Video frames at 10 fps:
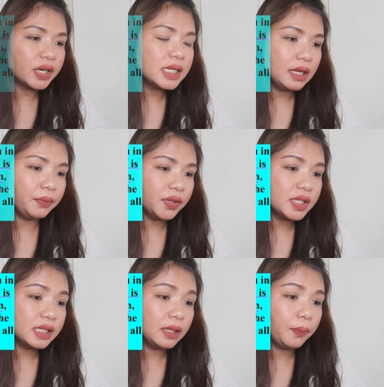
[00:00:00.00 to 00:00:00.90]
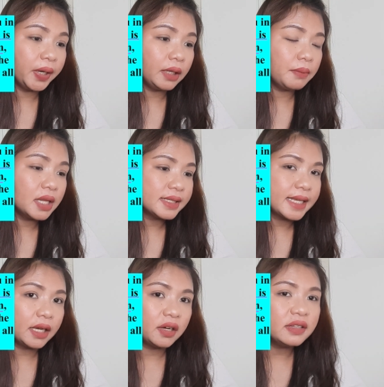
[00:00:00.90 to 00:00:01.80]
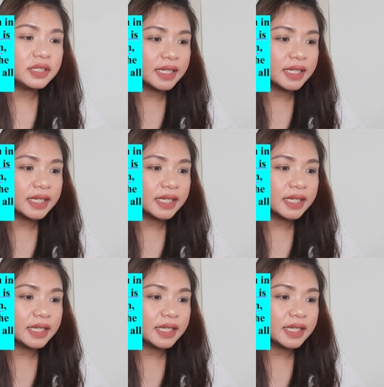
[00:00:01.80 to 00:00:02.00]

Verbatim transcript: First, emergency department. Second,